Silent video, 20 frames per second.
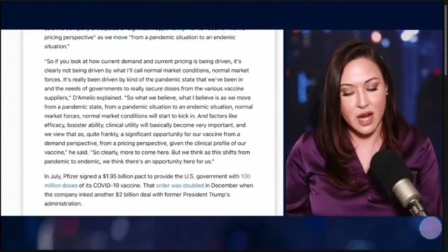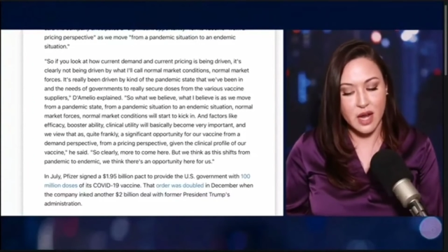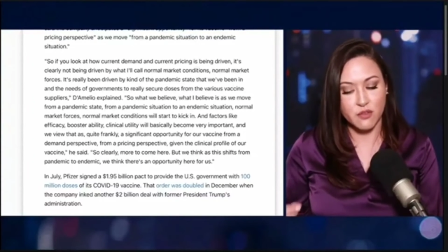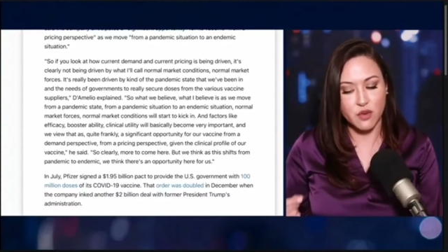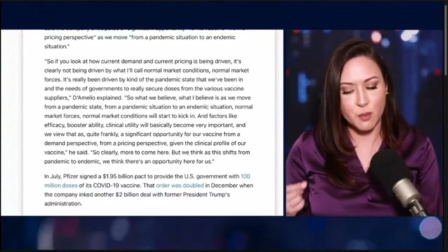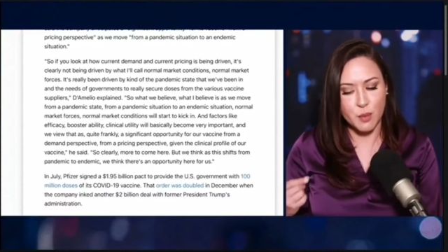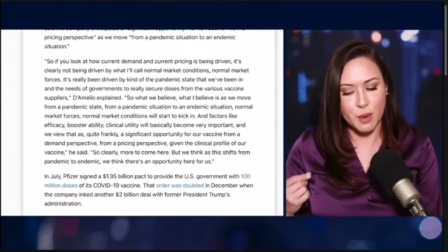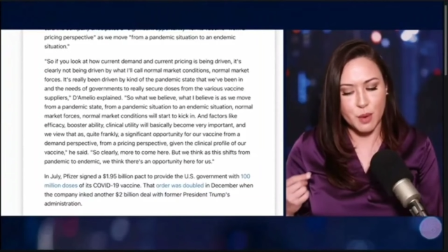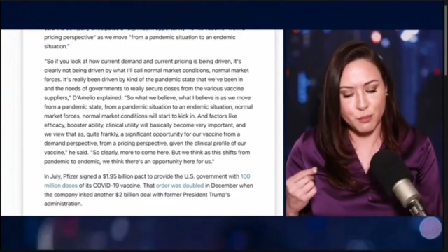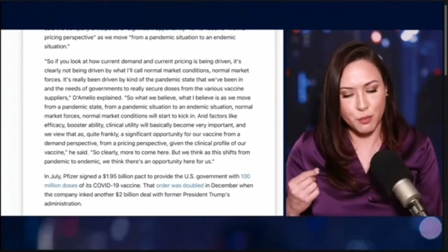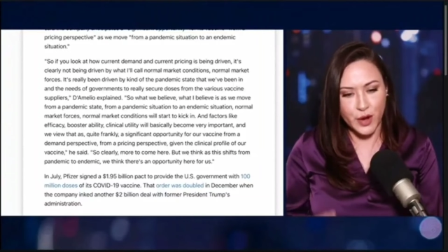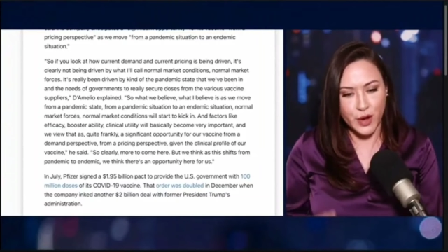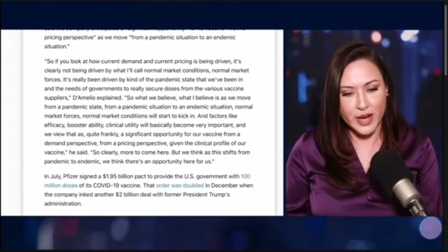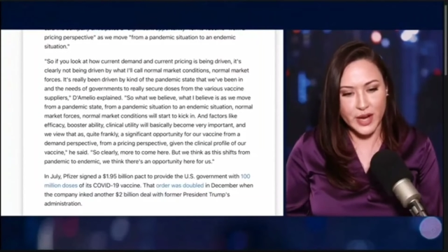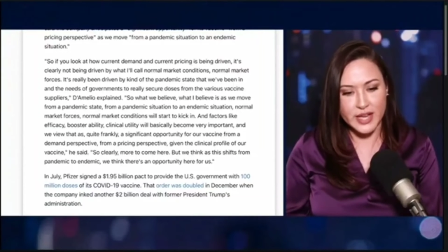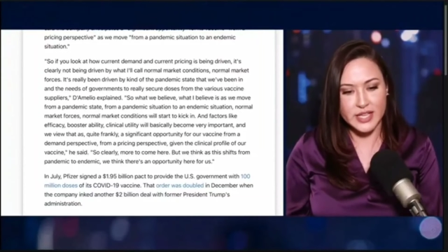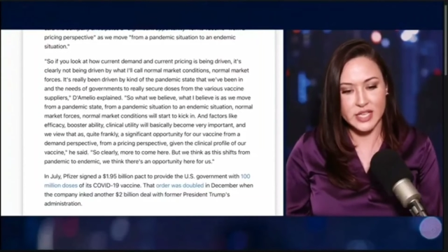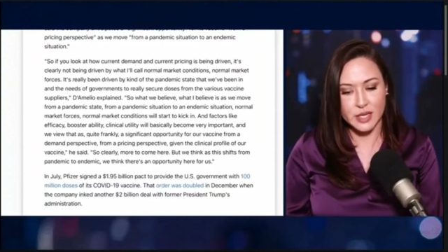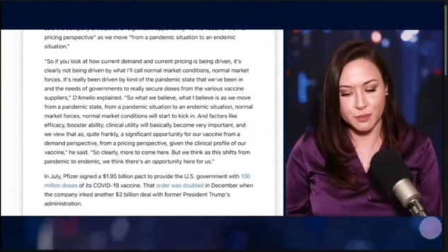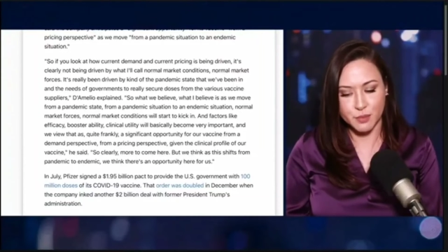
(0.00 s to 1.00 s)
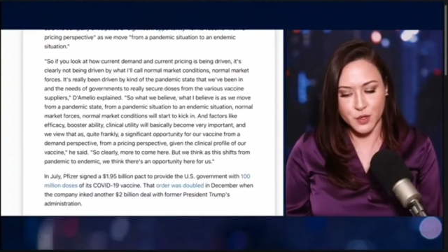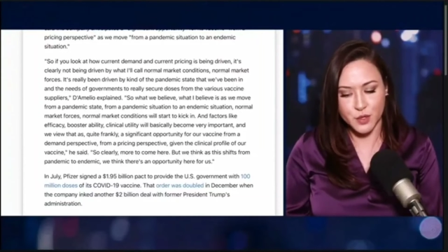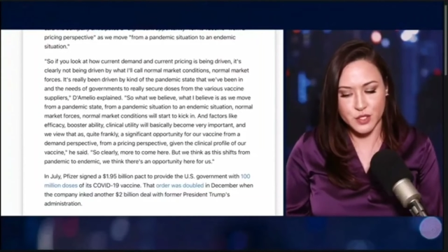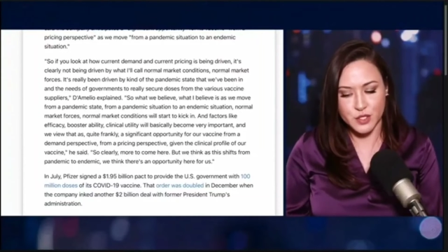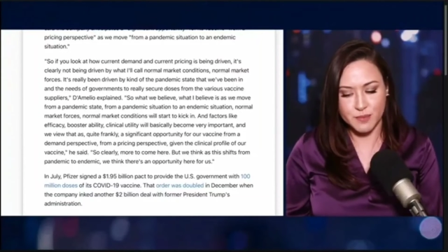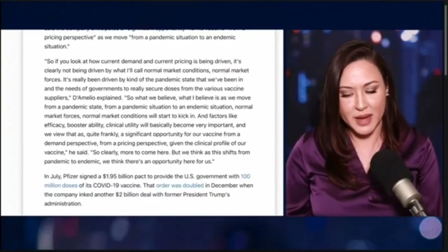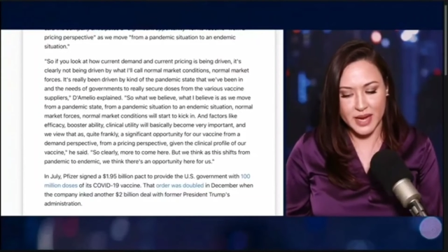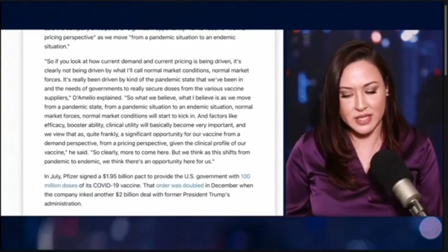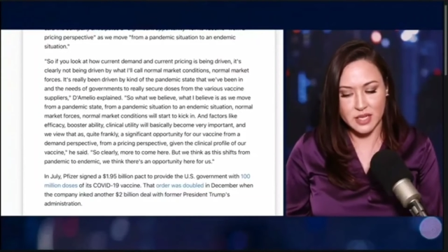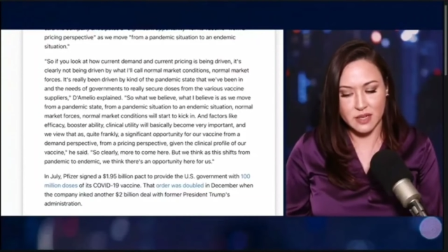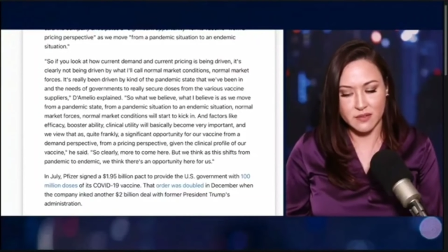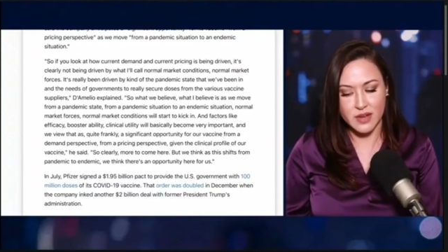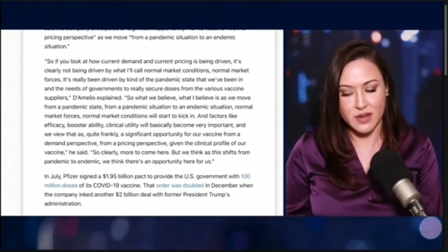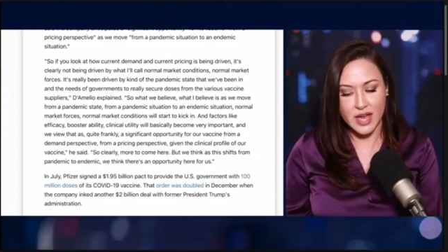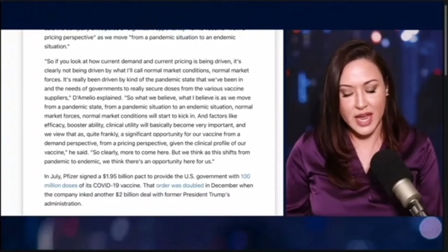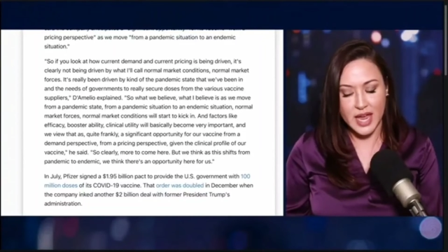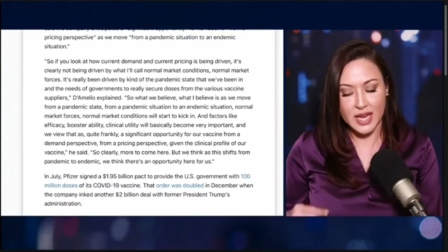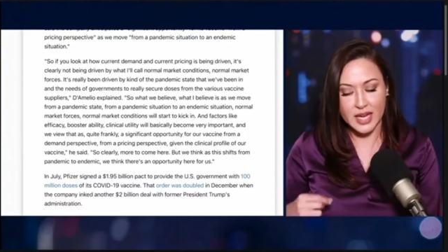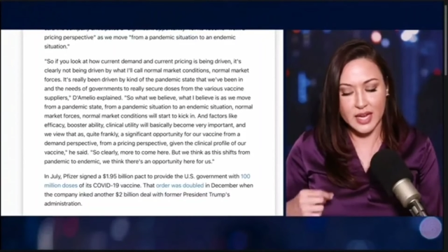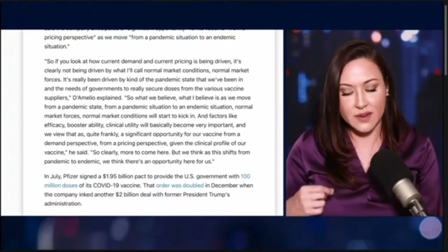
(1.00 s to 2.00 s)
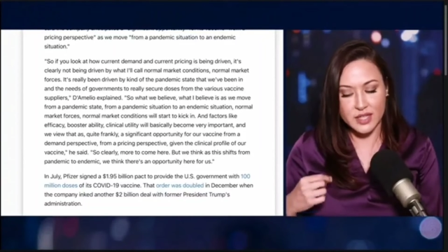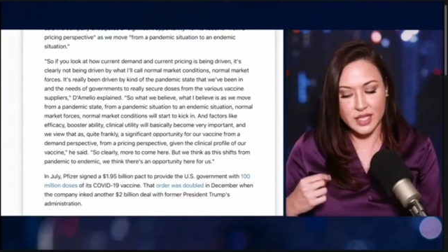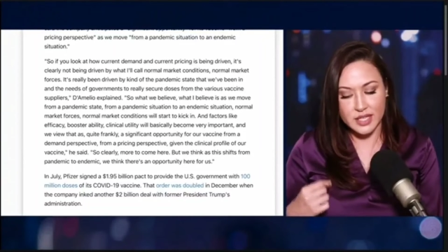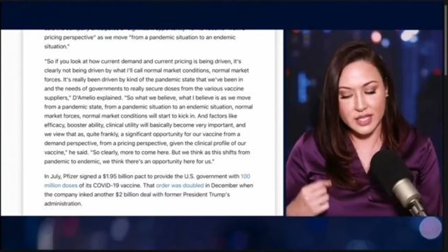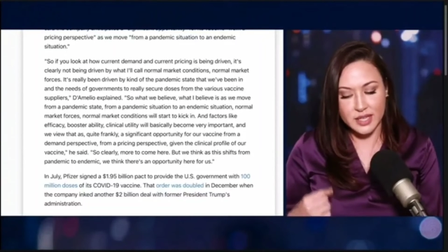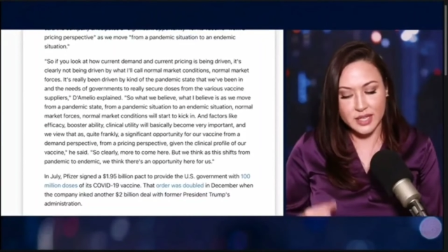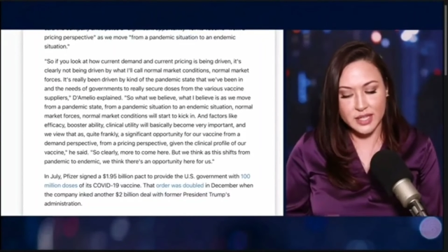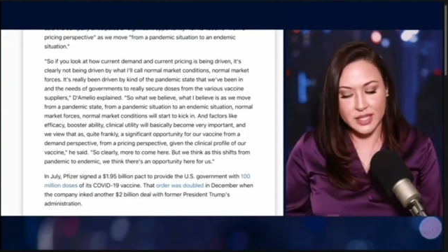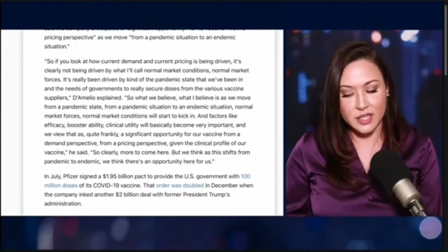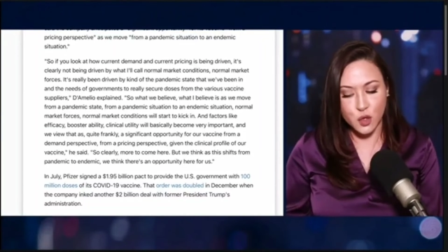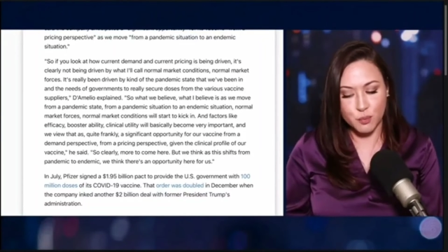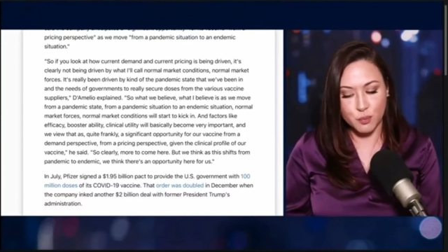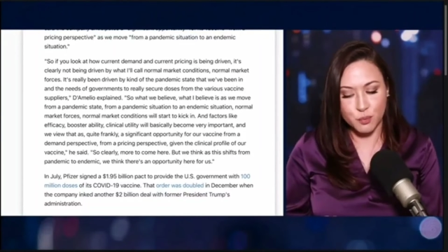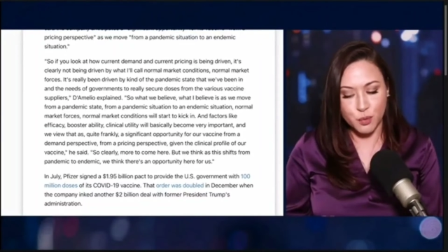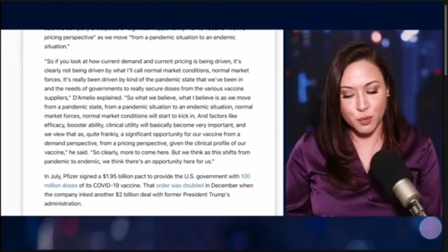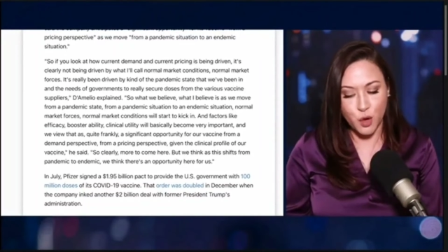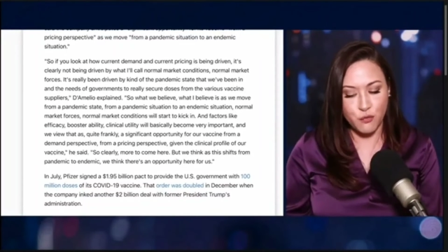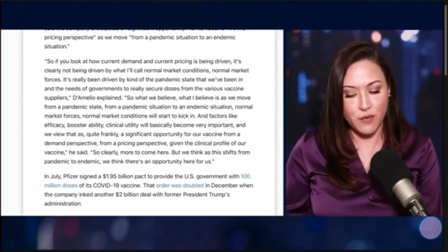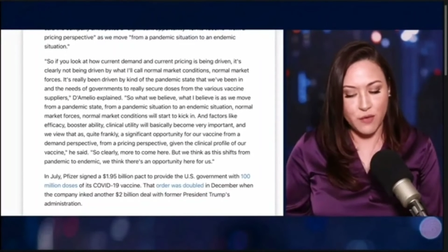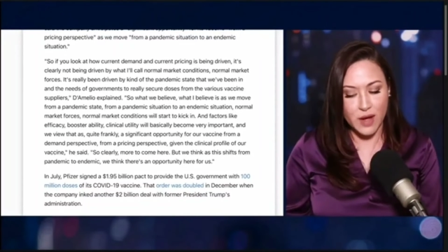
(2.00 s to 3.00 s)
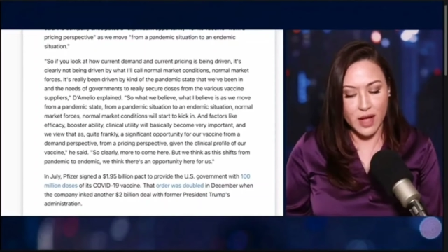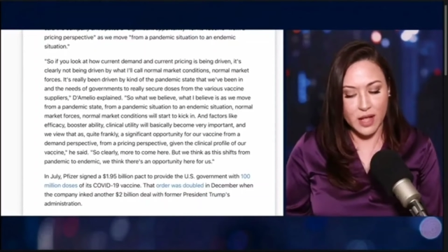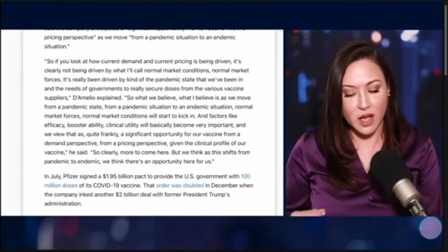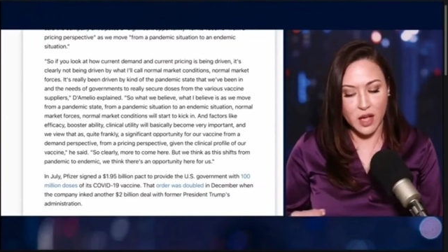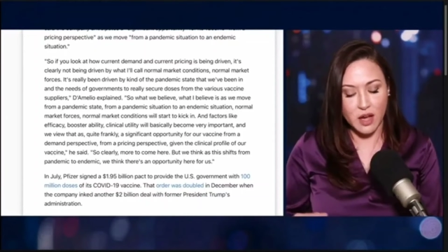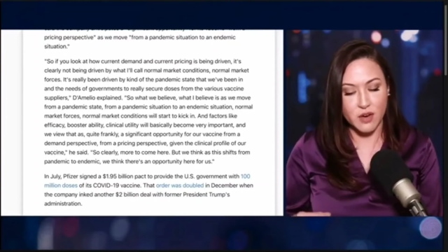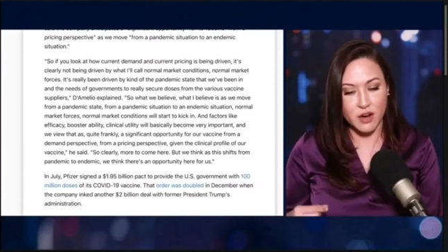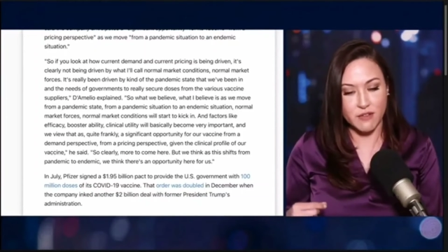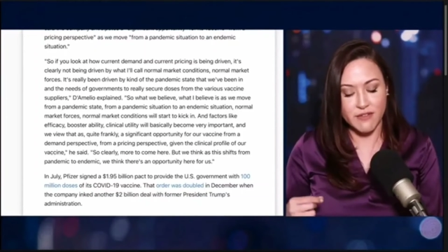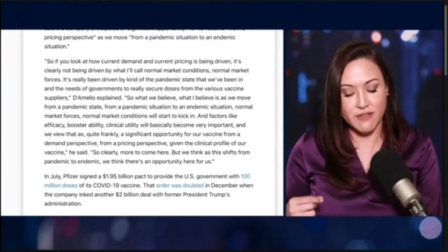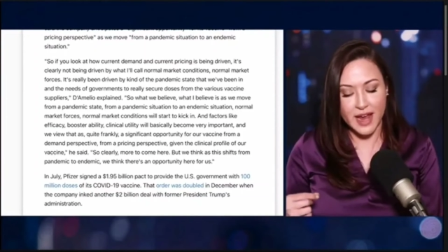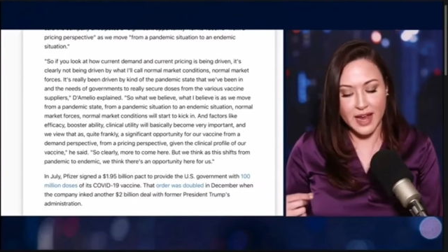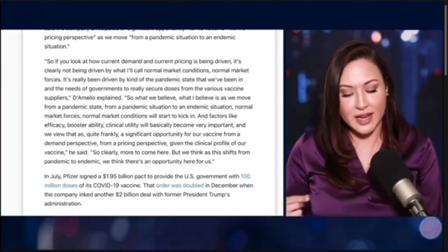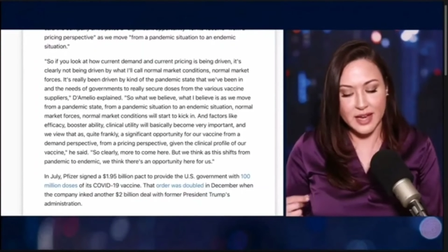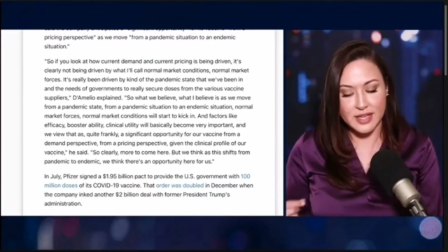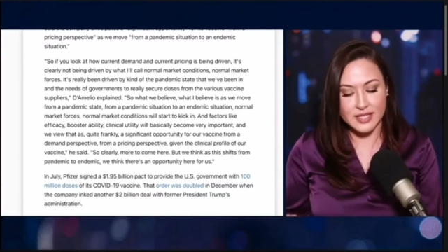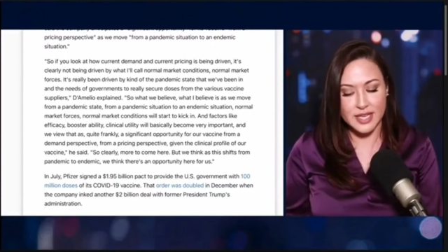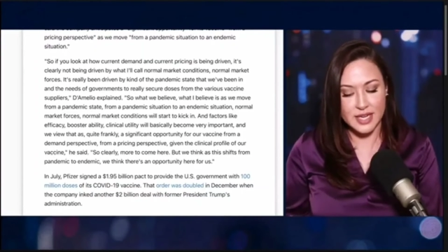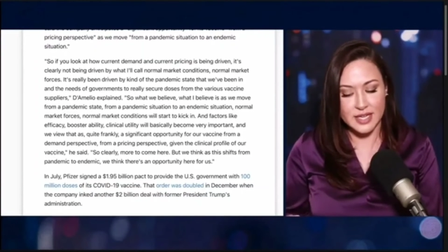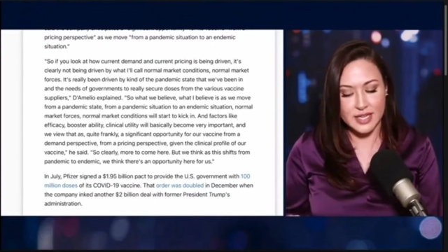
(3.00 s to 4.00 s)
from a pricing perspective, given the clinical profile of our vaccine,